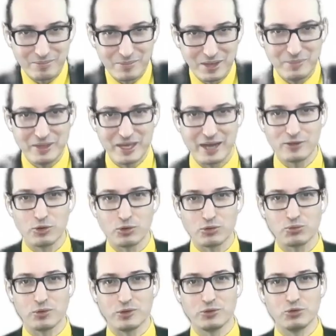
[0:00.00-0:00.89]
Maybe I
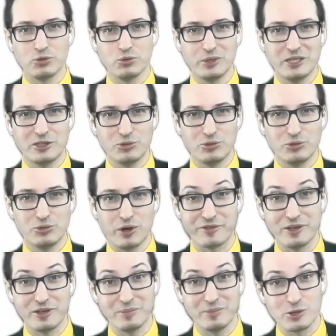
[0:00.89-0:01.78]
don't want to do it too
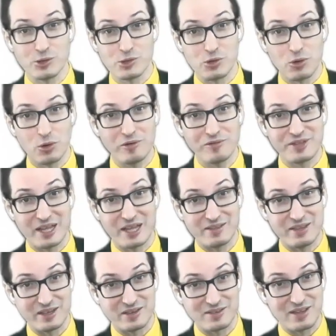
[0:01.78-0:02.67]
often because all of
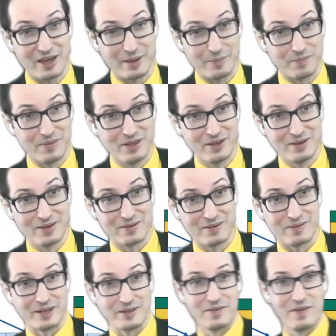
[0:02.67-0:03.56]
that takes time, right?